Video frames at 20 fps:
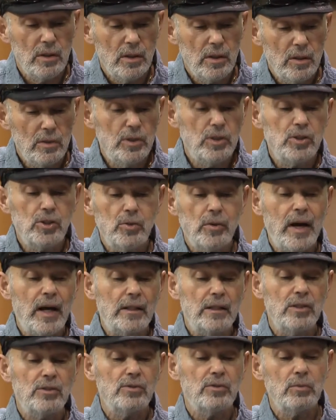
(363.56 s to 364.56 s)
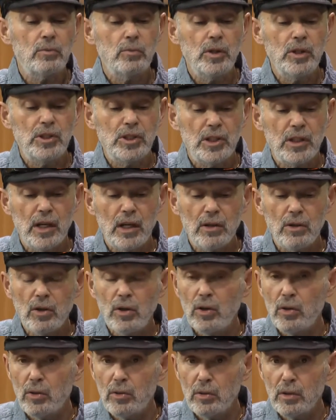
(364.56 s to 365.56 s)
who distract us from reaching our
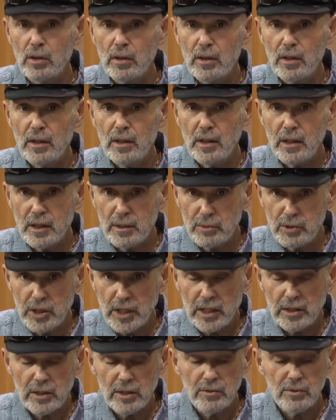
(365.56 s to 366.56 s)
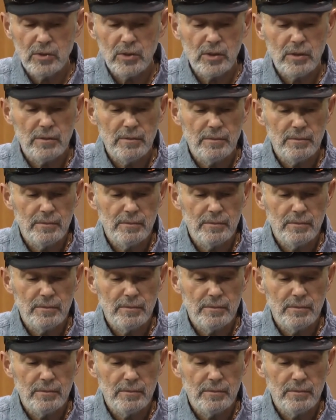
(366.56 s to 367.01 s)
goal and objectives.